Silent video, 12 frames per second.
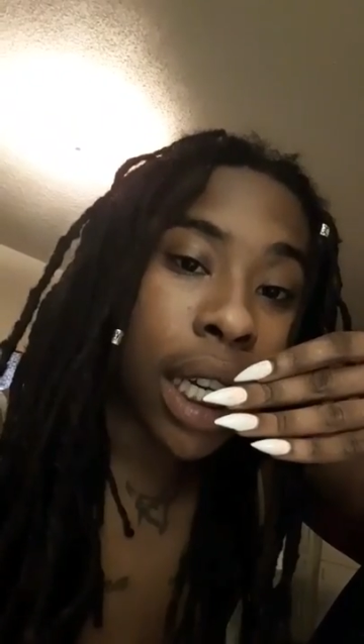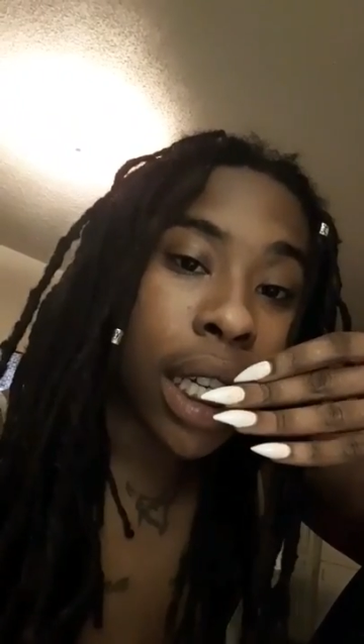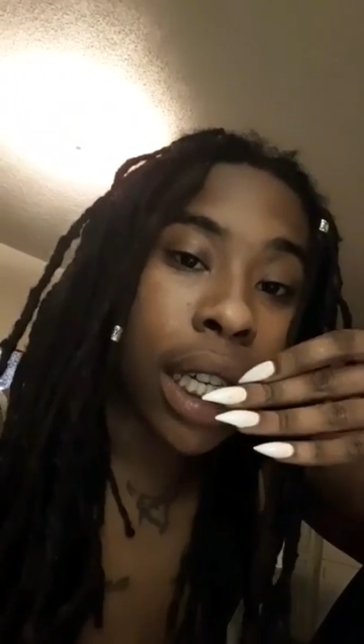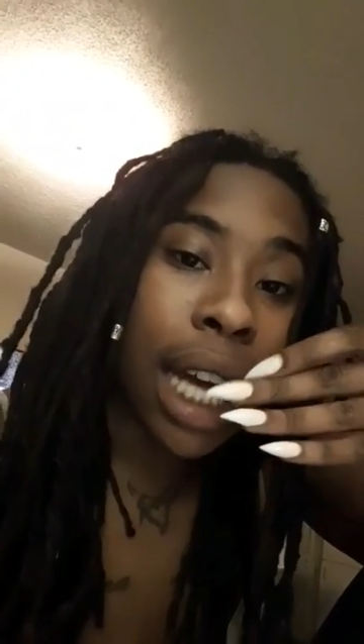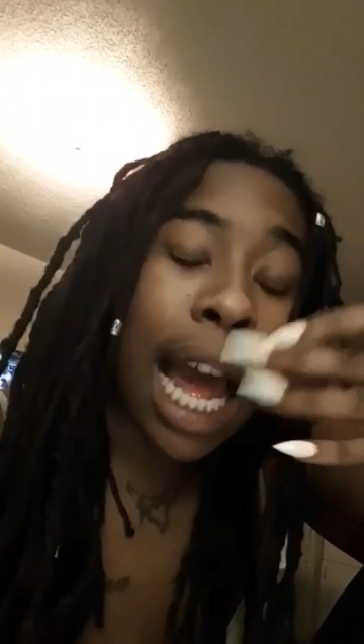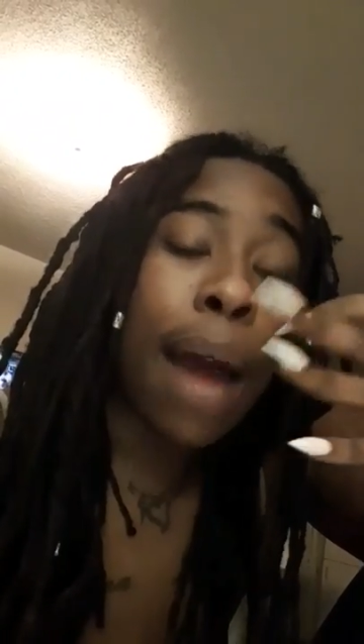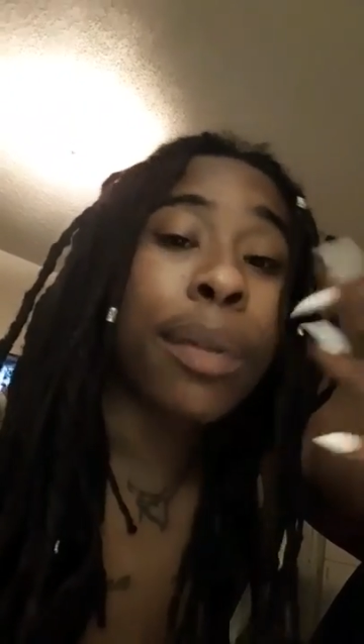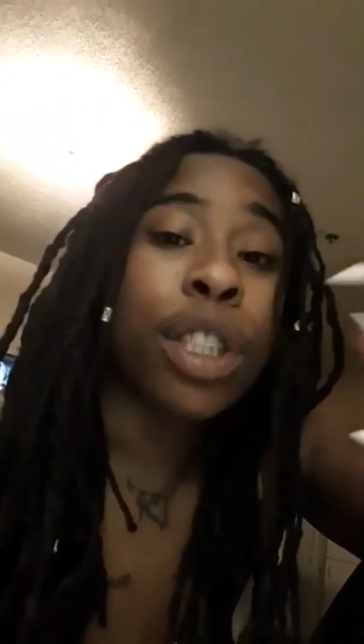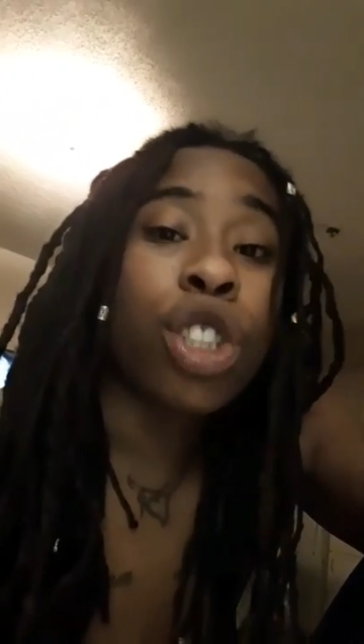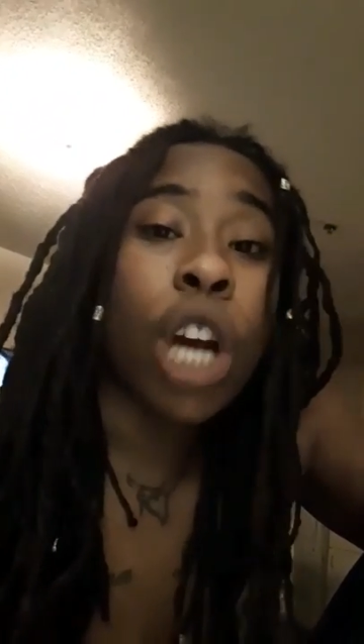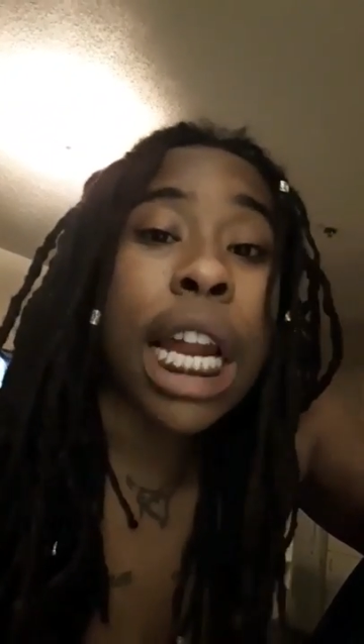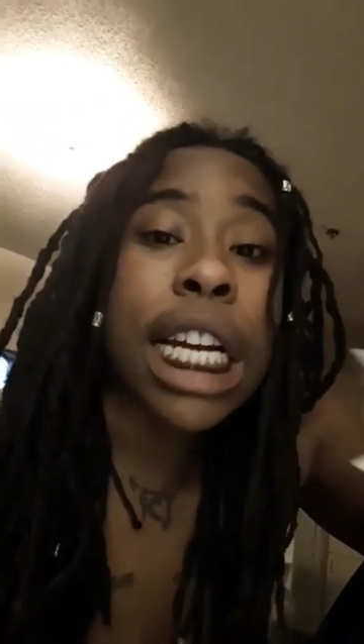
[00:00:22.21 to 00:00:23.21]
Uh, I
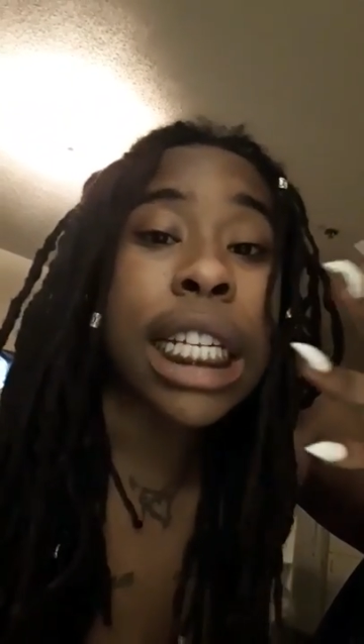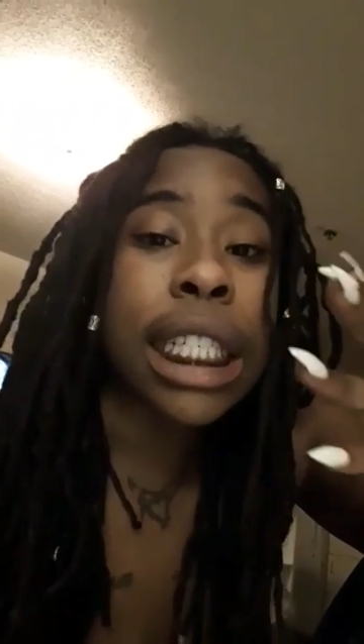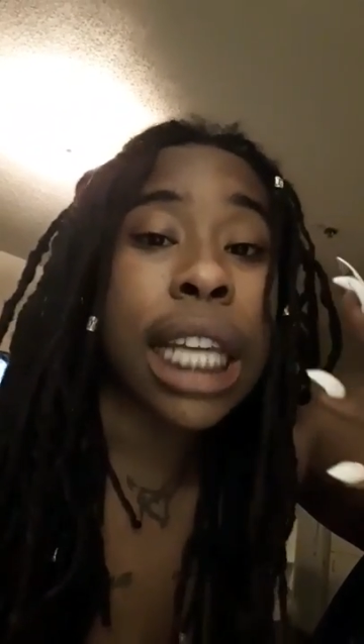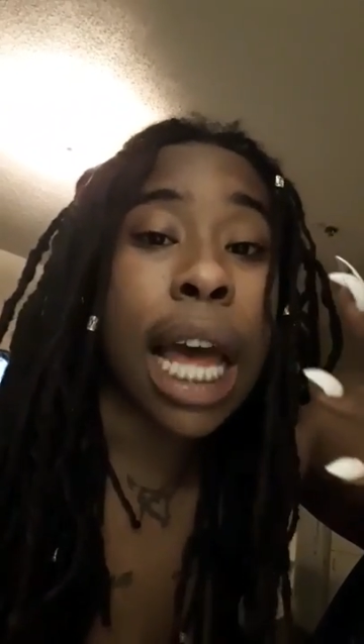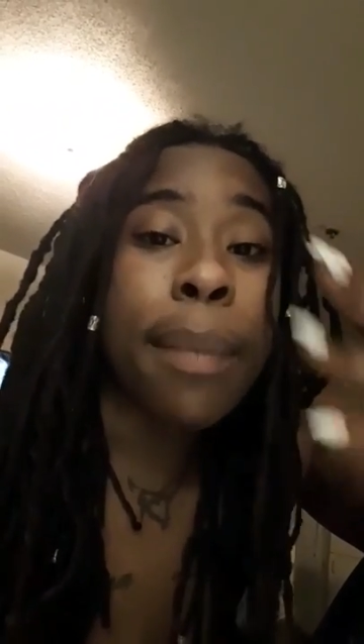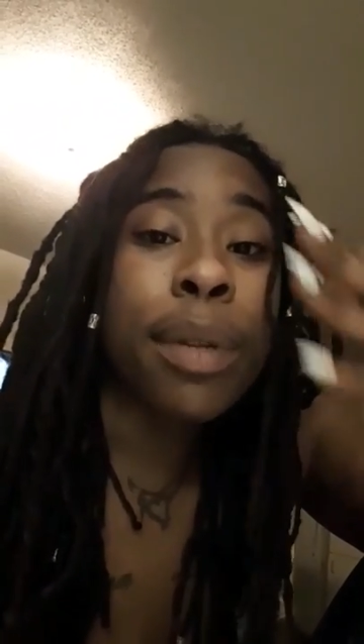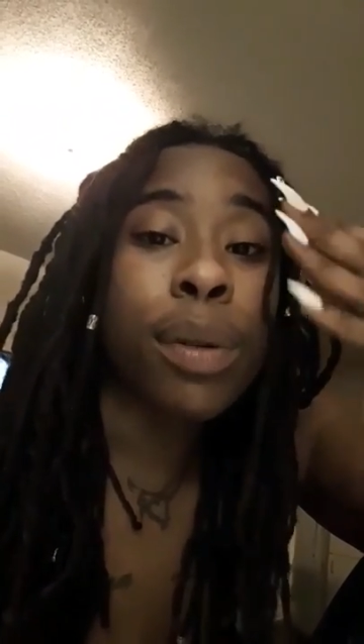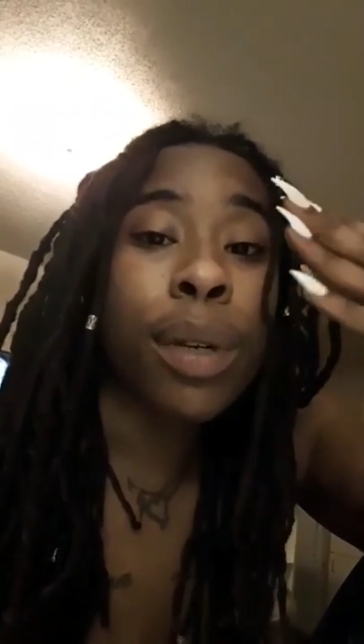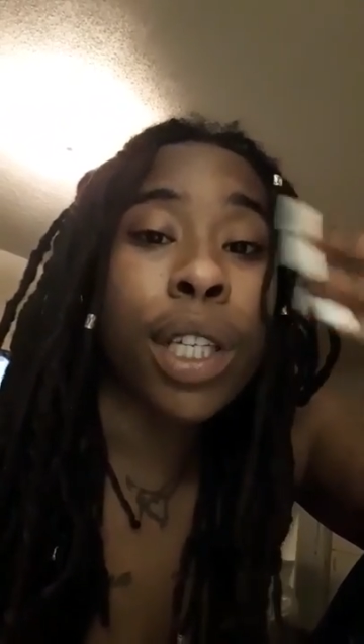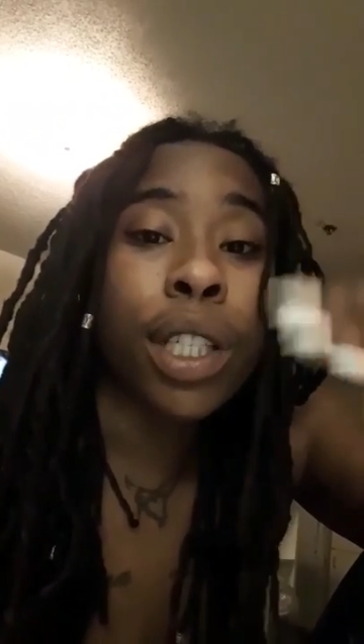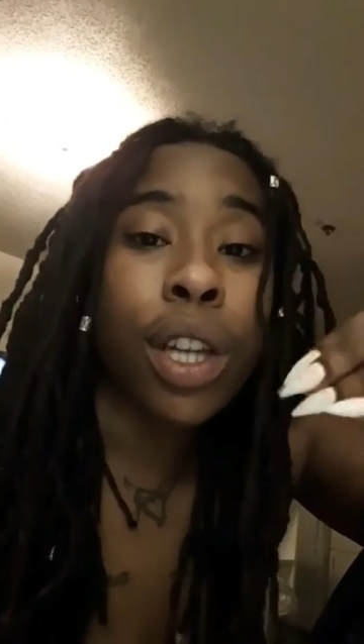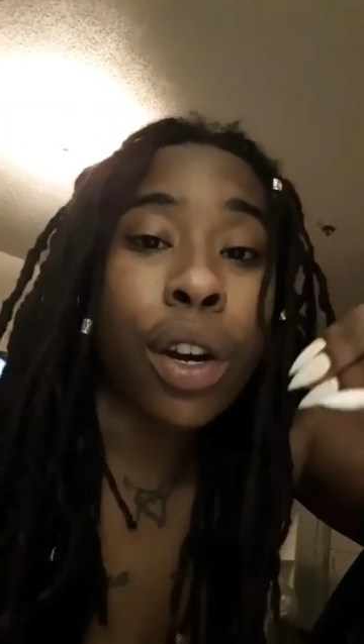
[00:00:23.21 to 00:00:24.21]
was trying to decide
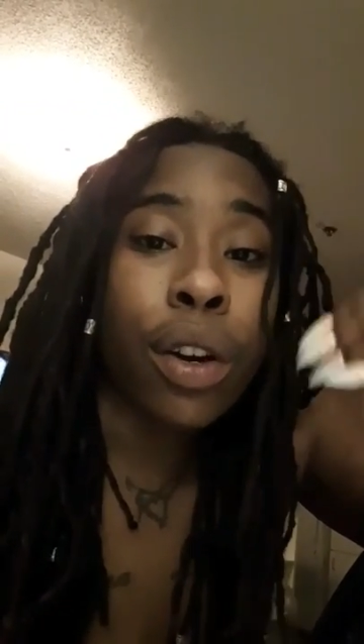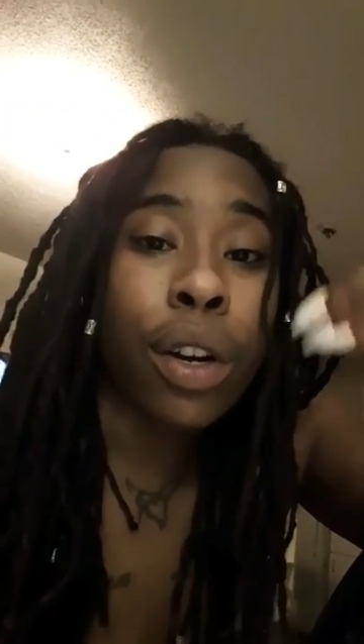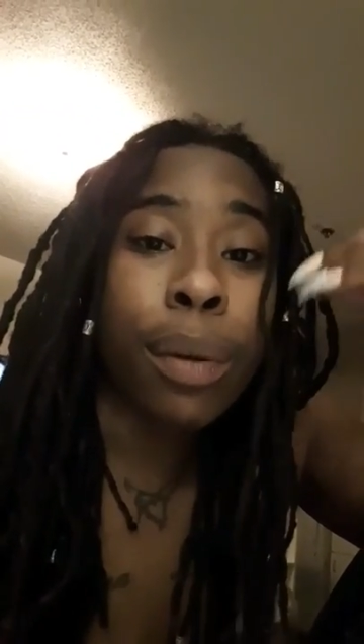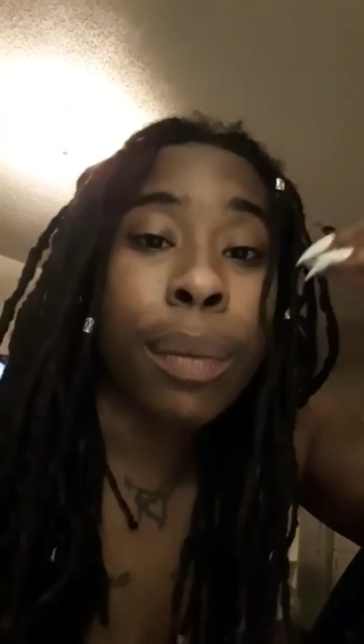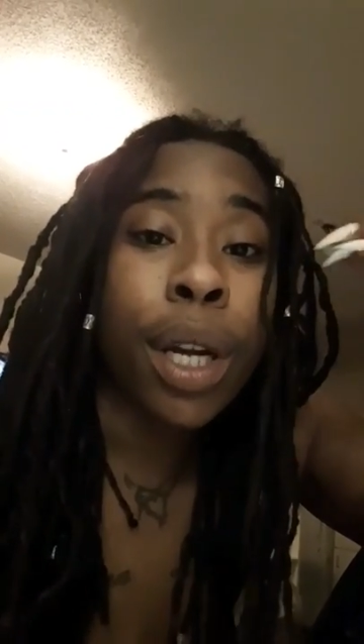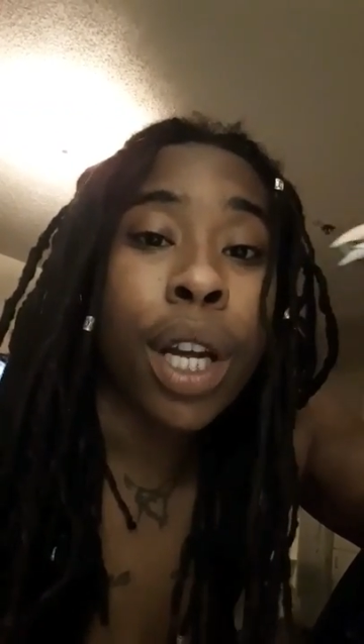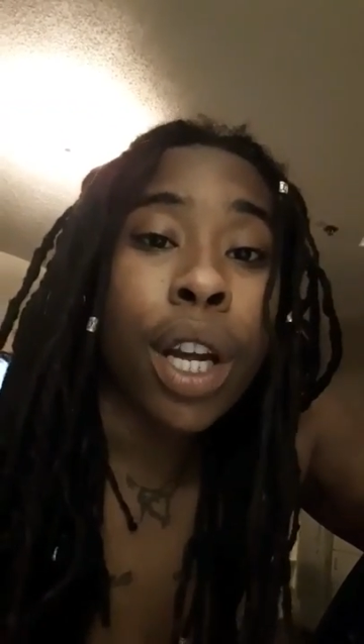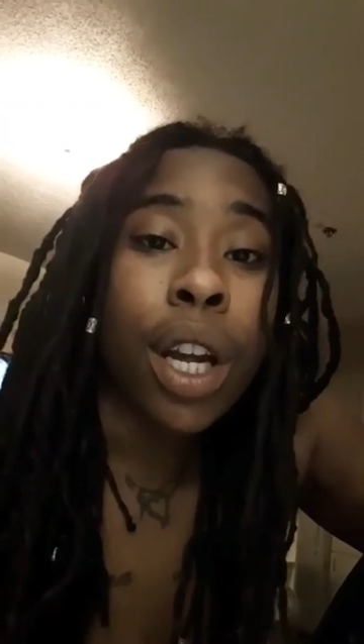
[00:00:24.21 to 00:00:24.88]
between Durham.